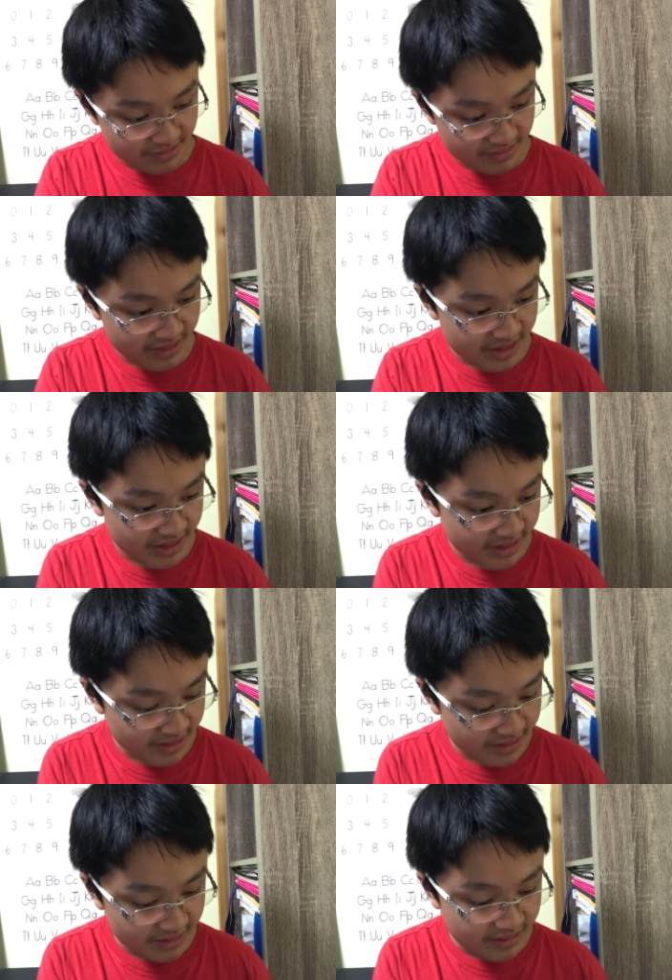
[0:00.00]
all right
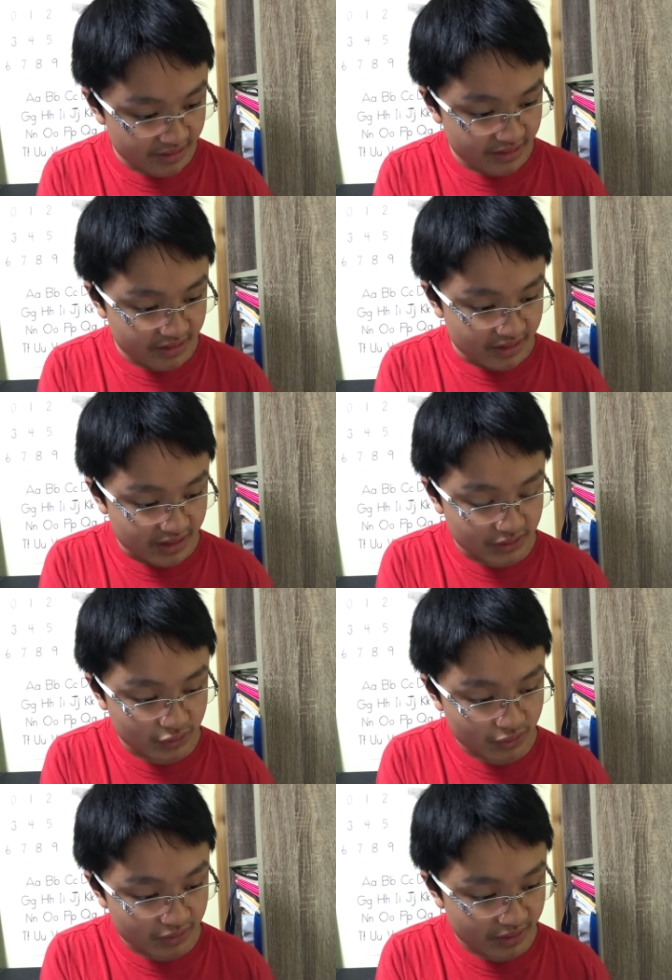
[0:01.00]
let's
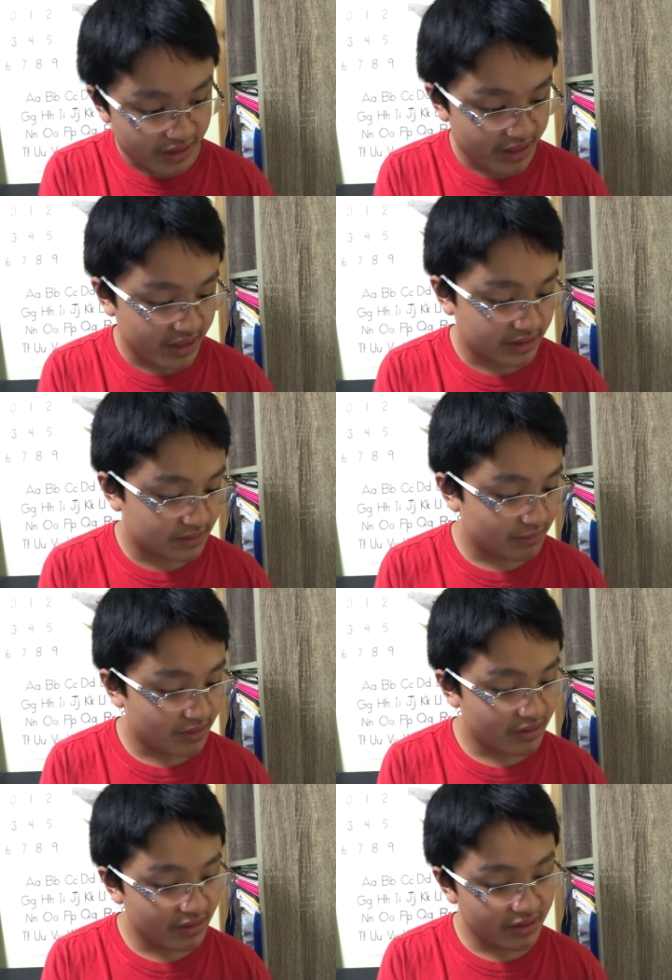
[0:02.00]
do the next
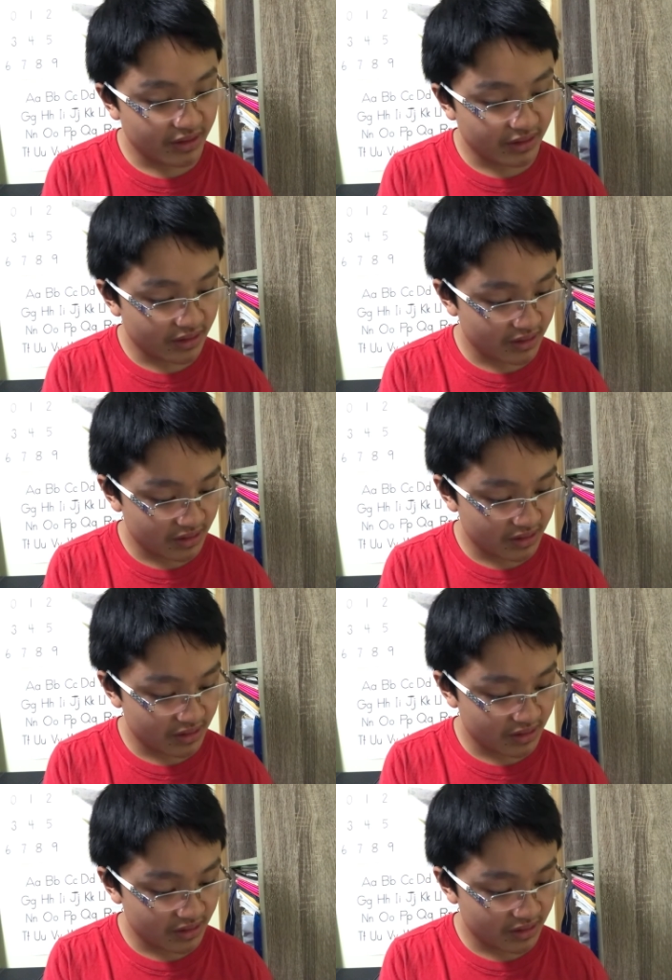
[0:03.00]
one